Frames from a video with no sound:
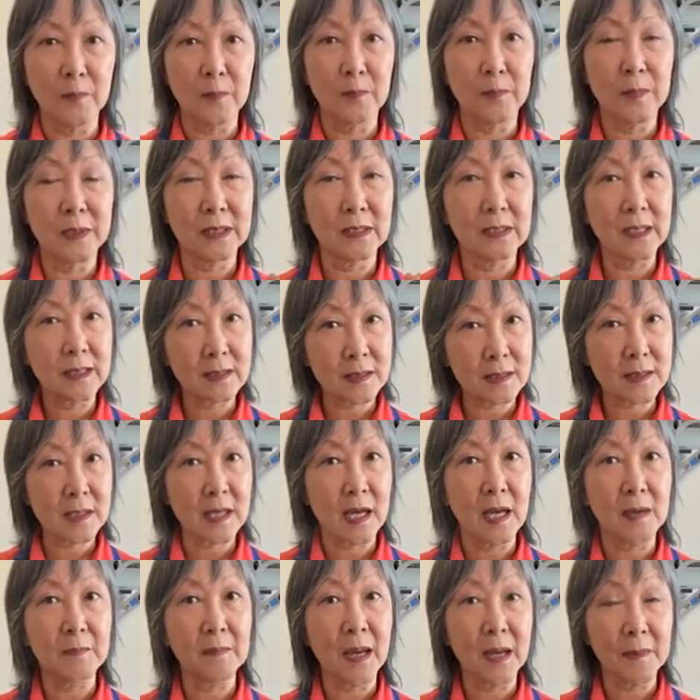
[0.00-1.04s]
But next
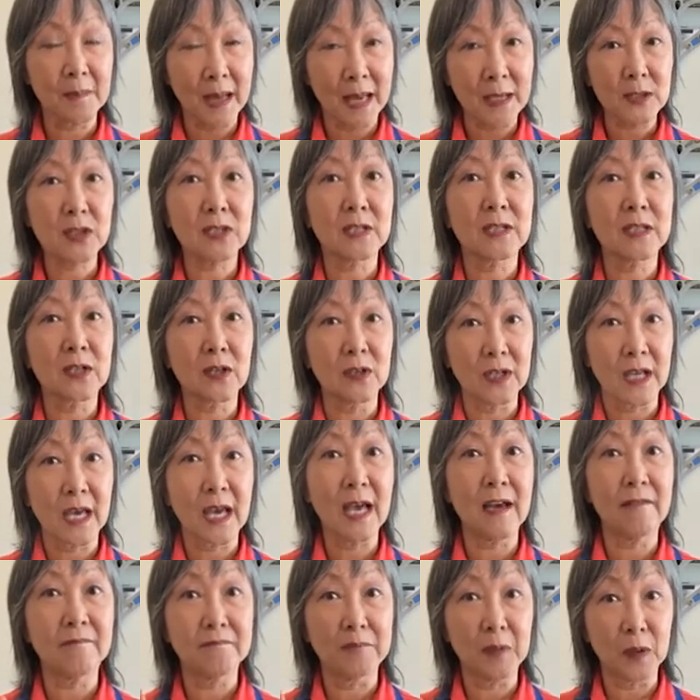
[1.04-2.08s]
time I'm actually going to
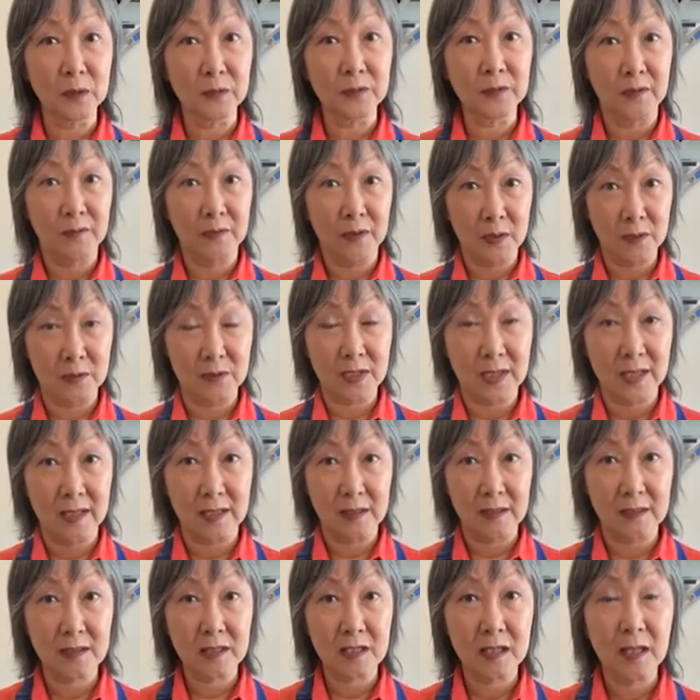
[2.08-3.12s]
have both of those
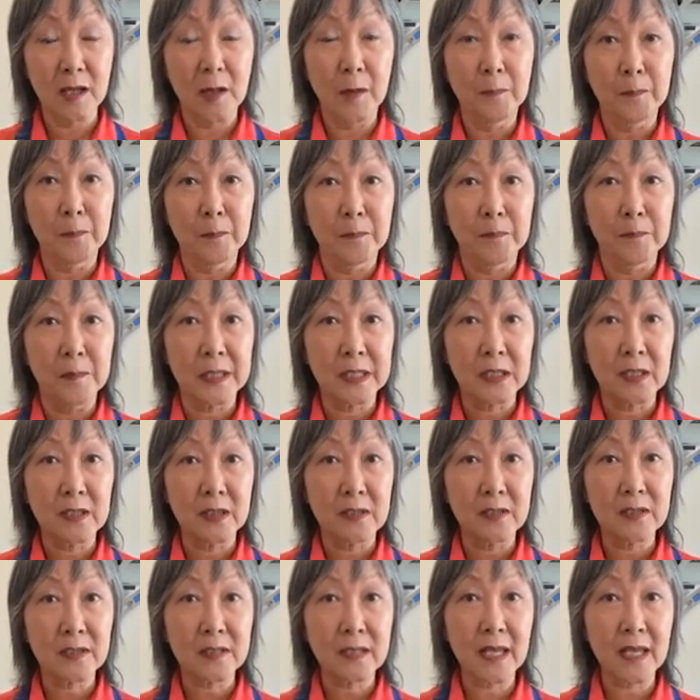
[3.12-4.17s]
things because